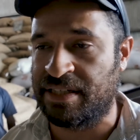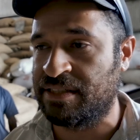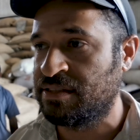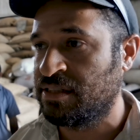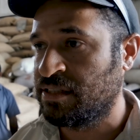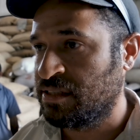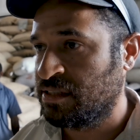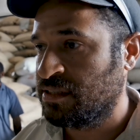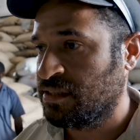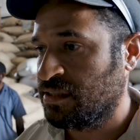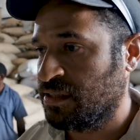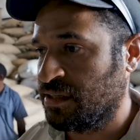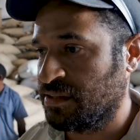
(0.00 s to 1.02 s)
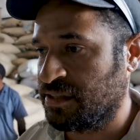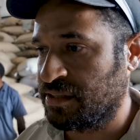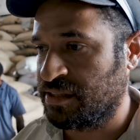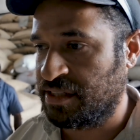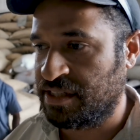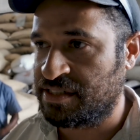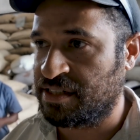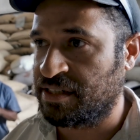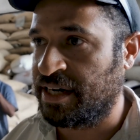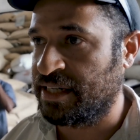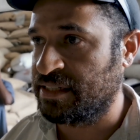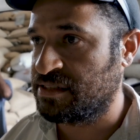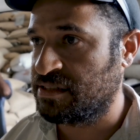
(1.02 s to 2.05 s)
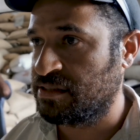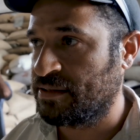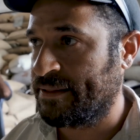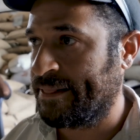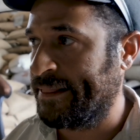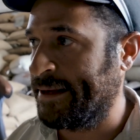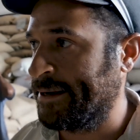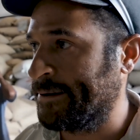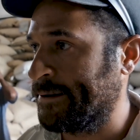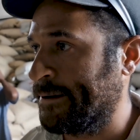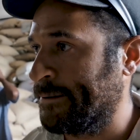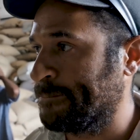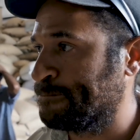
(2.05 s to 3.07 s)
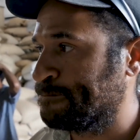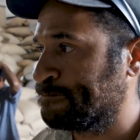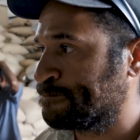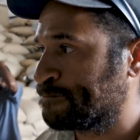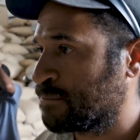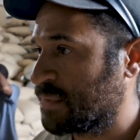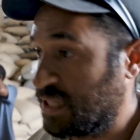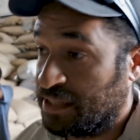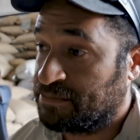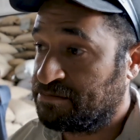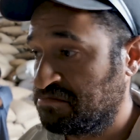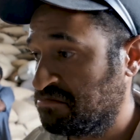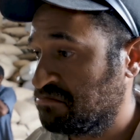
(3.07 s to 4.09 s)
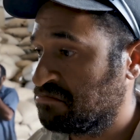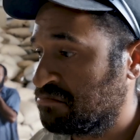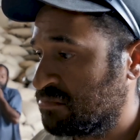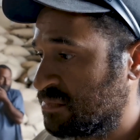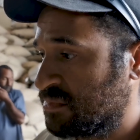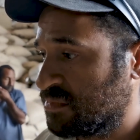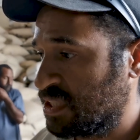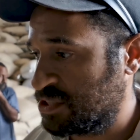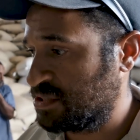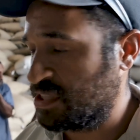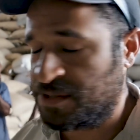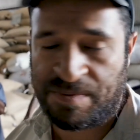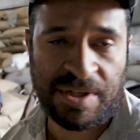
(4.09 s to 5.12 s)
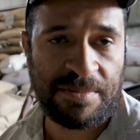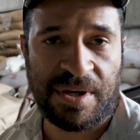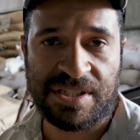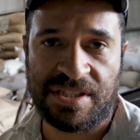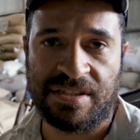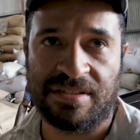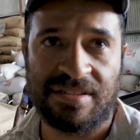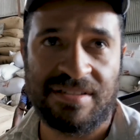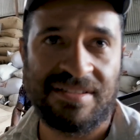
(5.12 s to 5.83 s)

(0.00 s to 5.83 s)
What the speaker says: here. in the Eastern Highlands, and yeah, that's pretty much it.